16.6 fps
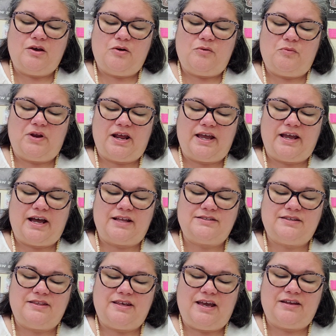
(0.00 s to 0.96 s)
When I got
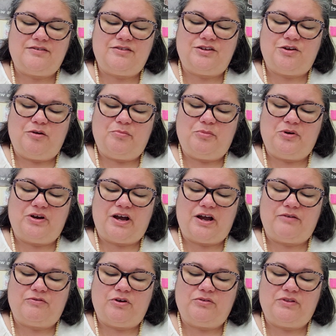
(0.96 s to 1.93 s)
to the end of the notebook,
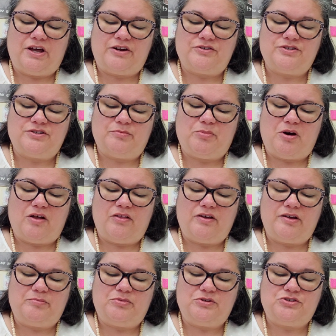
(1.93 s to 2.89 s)
I wrote letters to
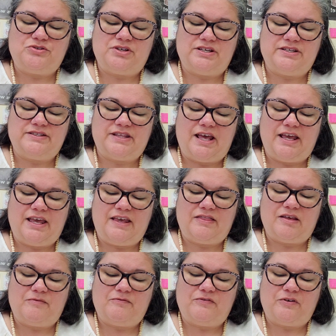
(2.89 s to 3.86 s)
Paula and Patrice, thanking
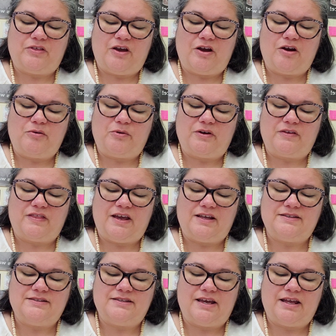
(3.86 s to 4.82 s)
them for the artwork they
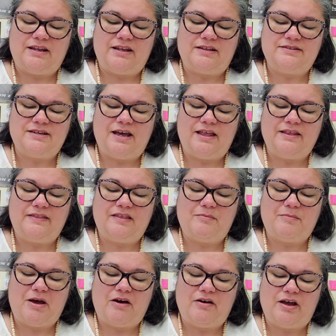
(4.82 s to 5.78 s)
had sent and telling
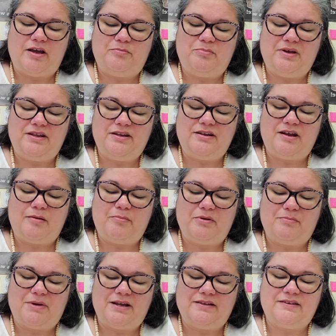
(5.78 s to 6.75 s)
them how I had pinned it up
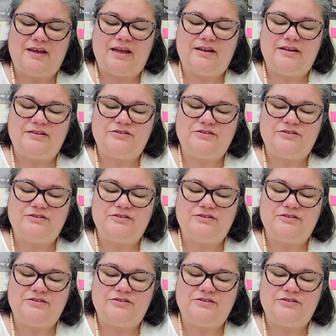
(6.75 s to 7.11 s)
in my tent,